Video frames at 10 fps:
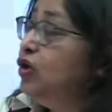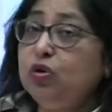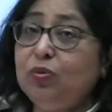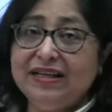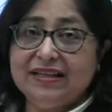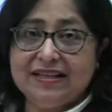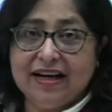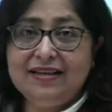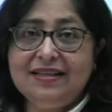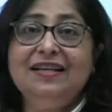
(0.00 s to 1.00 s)
two
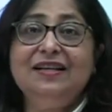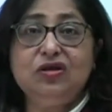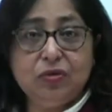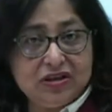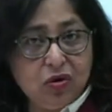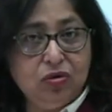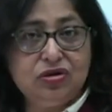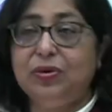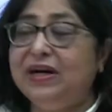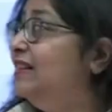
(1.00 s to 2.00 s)
intestines. So it's
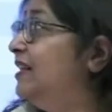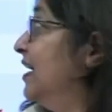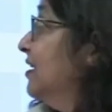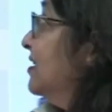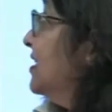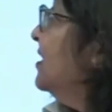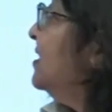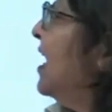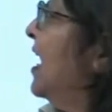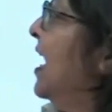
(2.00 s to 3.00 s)
also in the intestines.